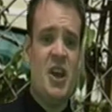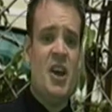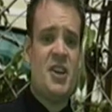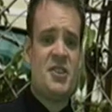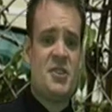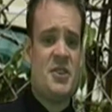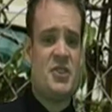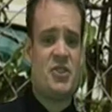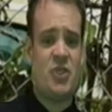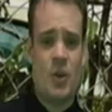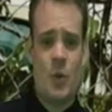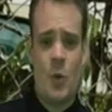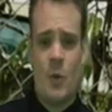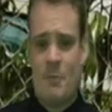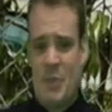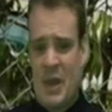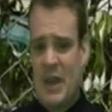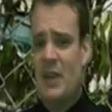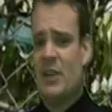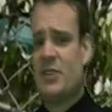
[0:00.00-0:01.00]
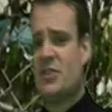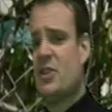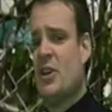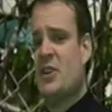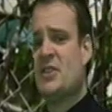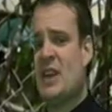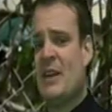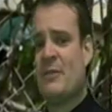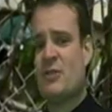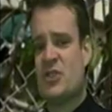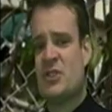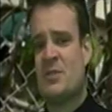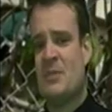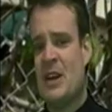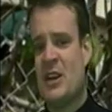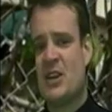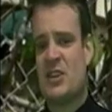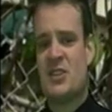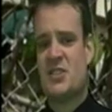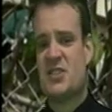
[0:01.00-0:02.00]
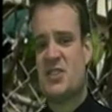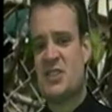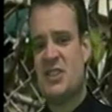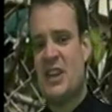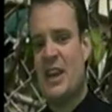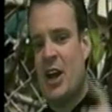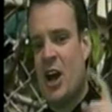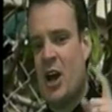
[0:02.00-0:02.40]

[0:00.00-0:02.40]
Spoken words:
So he's trying to appeal to those average Americans and saying,